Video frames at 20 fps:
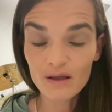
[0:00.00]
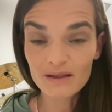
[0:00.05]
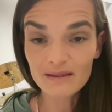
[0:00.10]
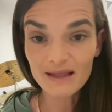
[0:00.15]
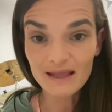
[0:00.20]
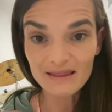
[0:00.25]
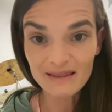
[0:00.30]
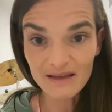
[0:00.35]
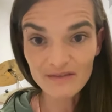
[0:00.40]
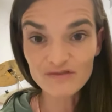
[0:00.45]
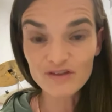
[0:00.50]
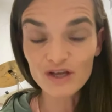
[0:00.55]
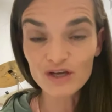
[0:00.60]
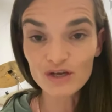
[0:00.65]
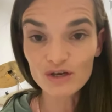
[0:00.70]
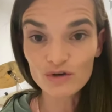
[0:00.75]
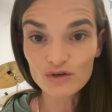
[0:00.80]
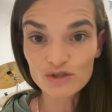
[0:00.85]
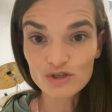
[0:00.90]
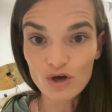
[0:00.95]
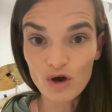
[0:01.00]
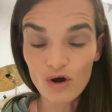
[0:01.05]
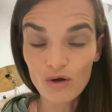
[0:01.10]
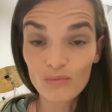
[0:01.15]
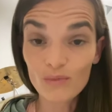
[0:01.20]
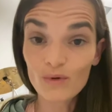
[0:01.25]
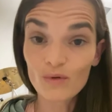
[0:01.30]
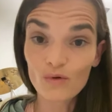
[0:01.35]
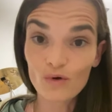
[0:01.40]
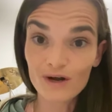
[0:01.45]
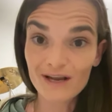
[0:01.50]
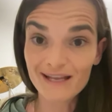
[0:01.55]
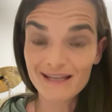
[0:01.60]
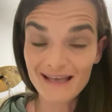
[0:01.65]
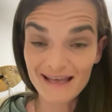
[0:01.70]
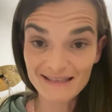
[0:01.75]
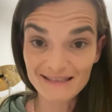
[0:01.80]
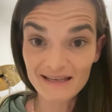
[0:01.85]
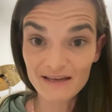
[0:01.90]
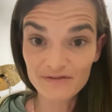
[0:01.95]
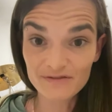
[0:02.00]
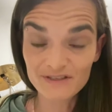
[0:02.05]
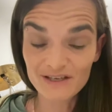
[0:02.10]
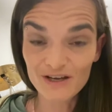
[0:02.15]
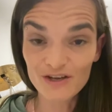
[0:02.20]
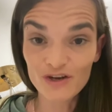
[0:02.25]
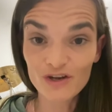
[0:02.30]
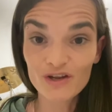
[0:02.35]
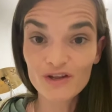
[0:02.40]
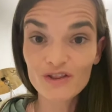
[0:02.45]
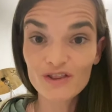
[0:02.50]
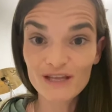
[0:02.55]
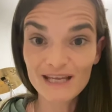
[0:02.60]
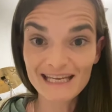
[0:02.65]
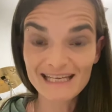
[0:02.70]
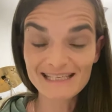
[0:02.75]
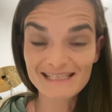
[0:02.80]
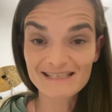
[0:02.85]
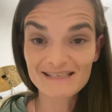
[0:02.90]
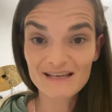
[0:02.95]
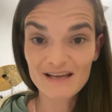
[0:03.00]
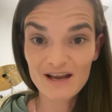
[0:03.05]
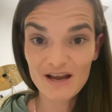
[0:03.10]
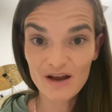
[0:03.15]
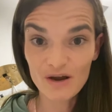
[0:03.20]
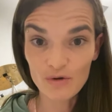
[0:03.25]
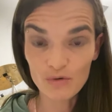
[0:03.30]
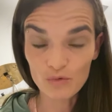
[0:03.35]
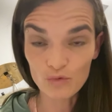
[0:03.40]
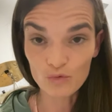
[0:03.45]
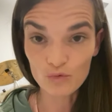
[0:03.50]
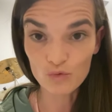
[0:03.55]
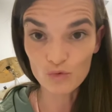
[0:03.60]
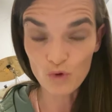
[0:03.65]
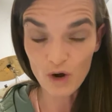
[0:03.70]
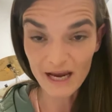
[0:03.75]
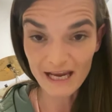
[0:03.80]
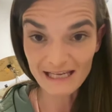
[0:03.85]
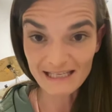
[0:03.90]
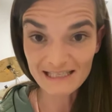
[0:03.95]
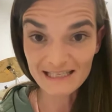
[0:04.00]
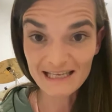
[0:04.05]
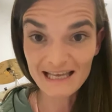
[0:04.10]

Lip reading: that they've done a good job or that they've done things right.